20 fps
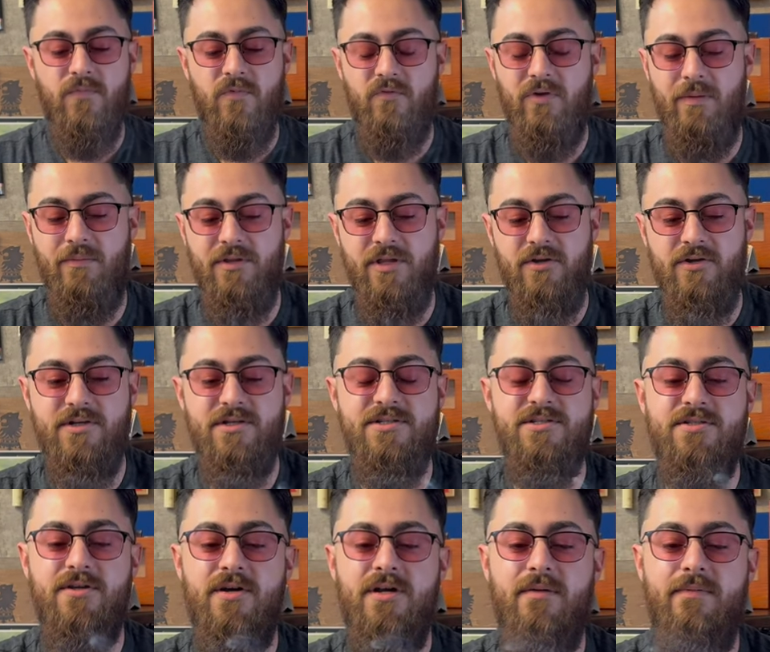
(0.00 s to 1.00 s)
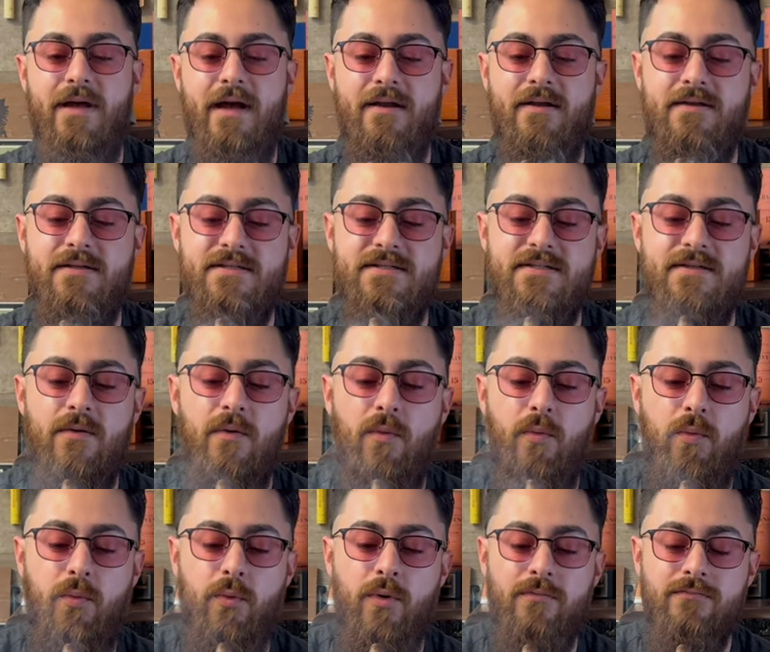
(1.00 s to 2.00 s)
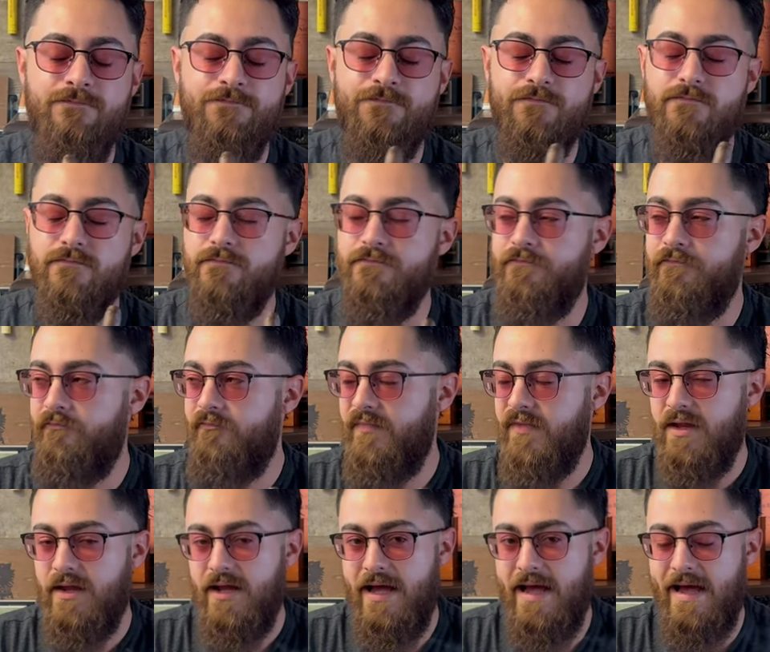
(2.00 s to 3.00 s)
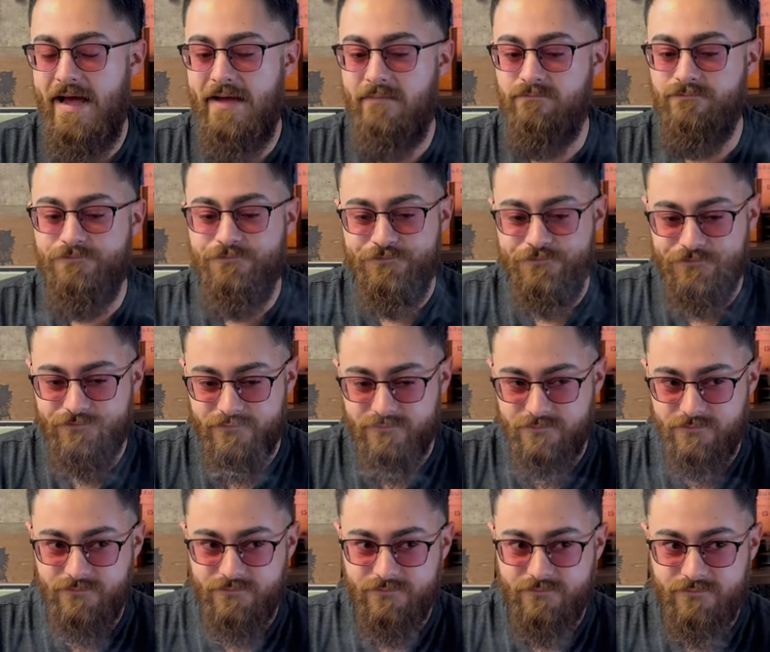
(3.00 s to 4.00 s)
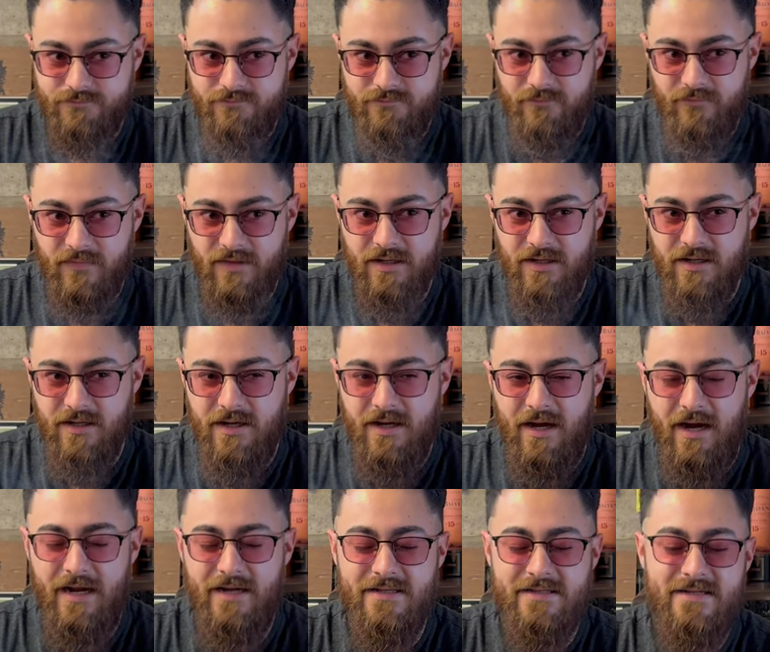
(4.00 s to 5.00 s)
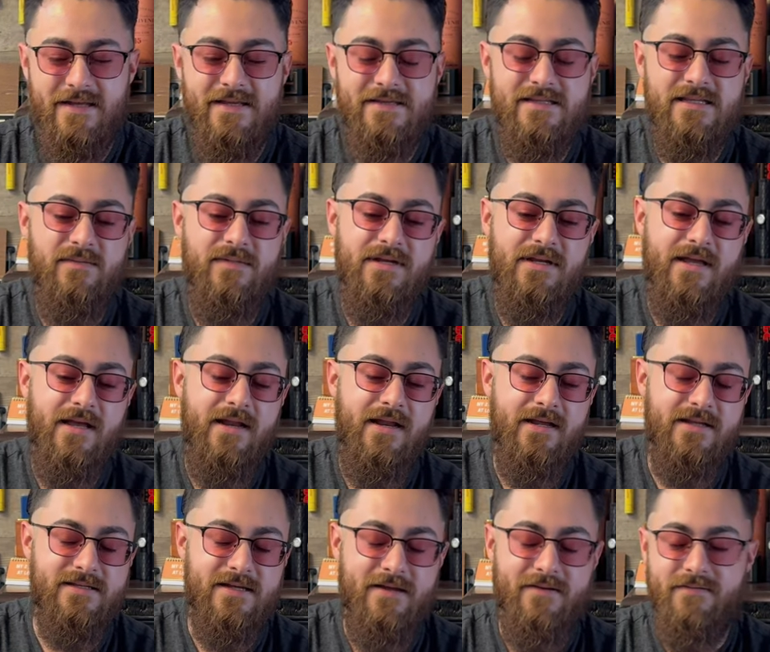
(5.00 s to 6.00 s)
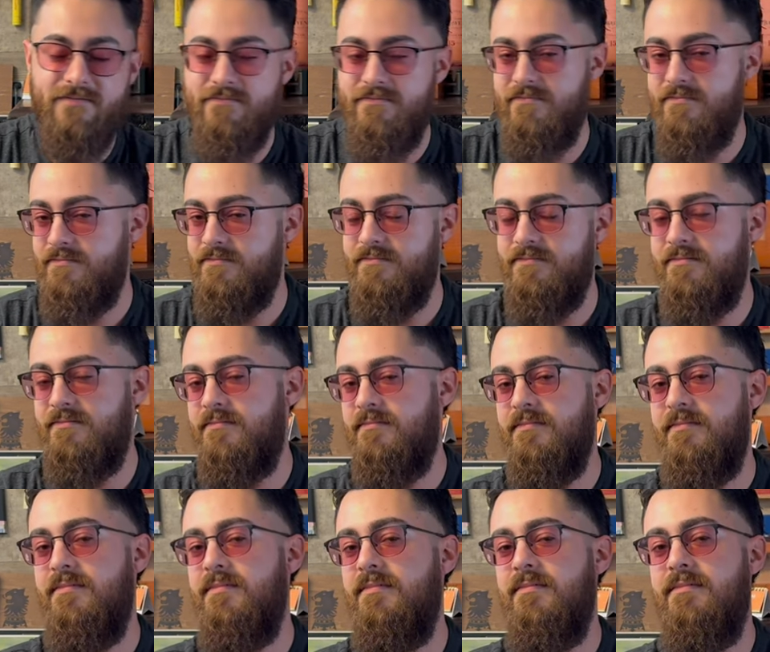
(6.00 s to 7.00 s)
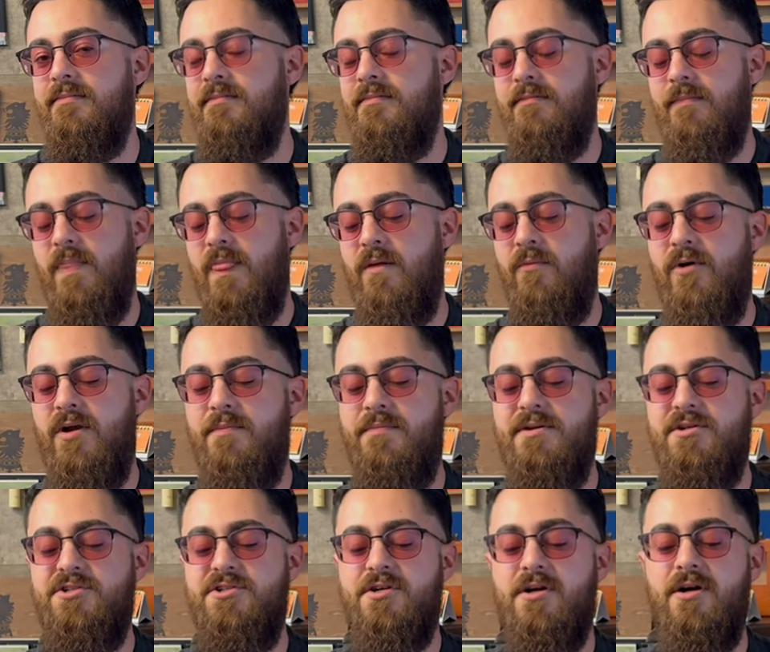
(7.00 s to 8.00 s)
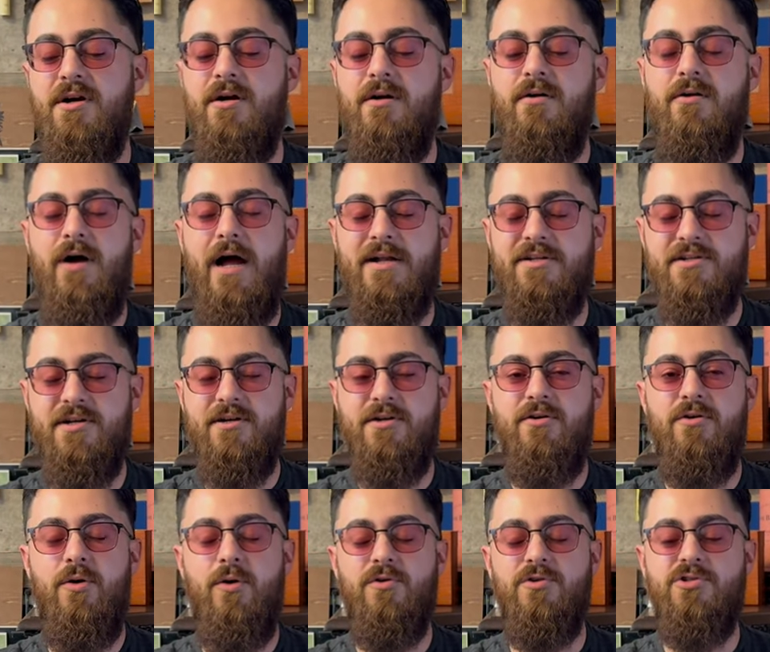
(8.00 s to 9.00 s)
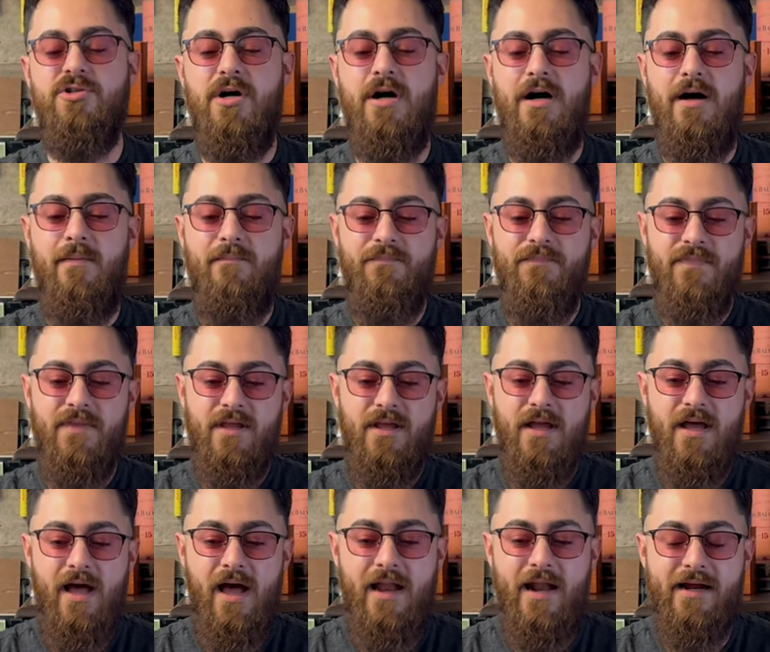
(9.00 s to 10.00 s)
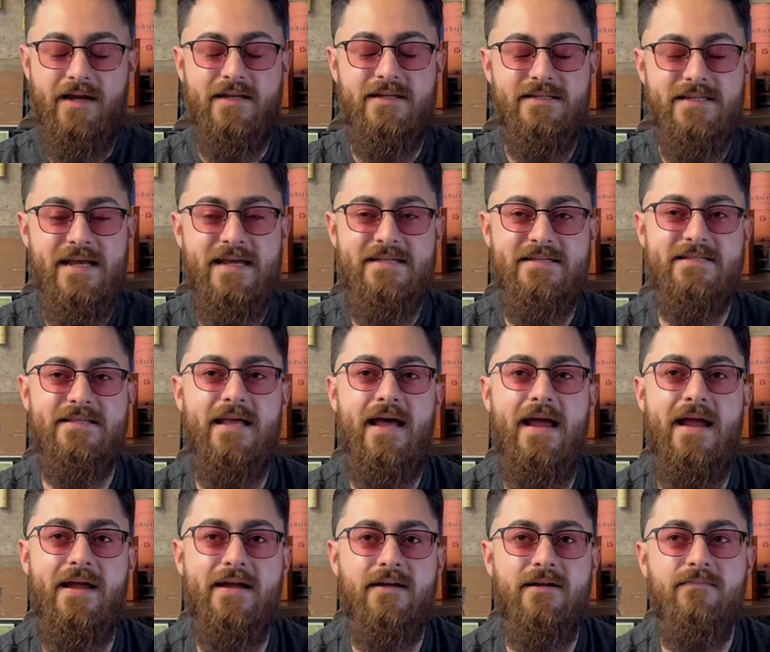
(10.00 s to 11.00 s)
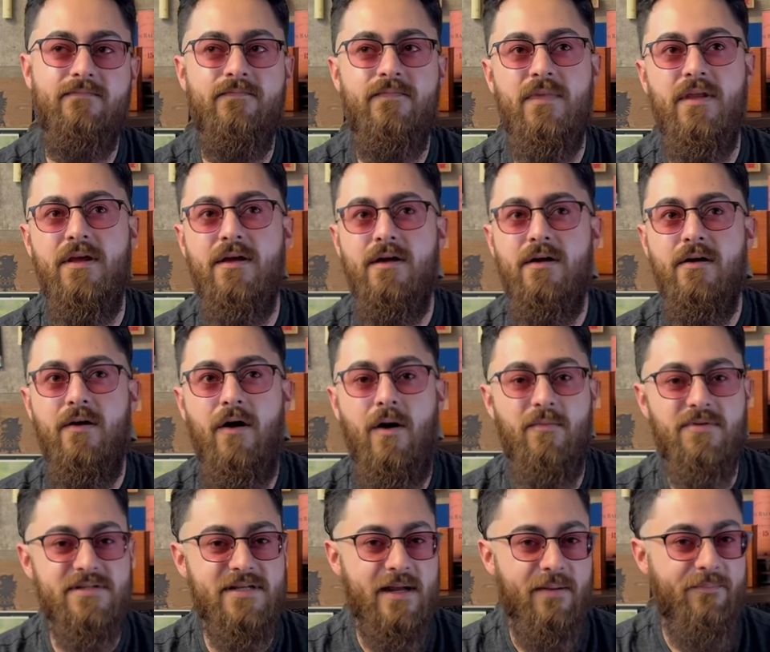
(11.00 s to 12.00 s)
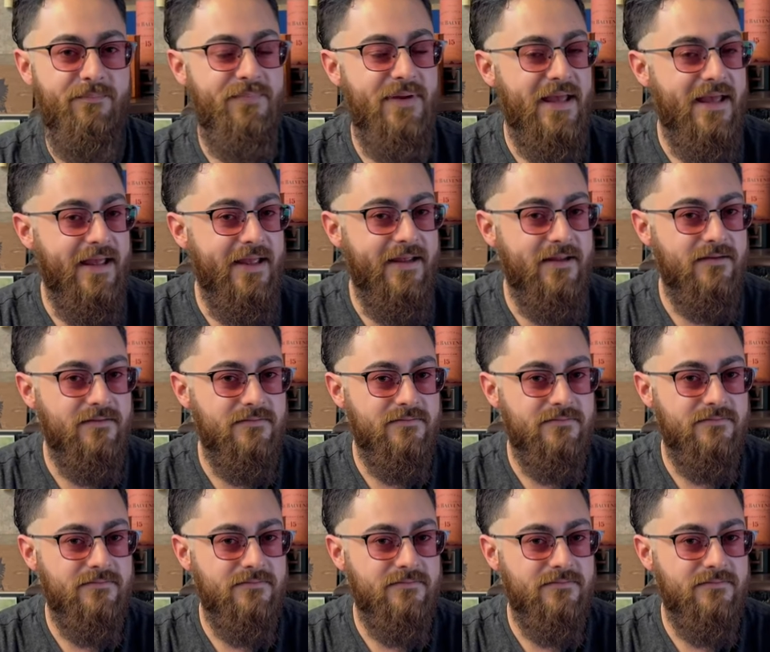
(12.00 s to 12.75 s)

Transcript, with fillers: What I'm a little concerned about is, and um, I didn't say this in the beginning because I wanted to be sure. I took a cold draw and I could taste like almost like a paint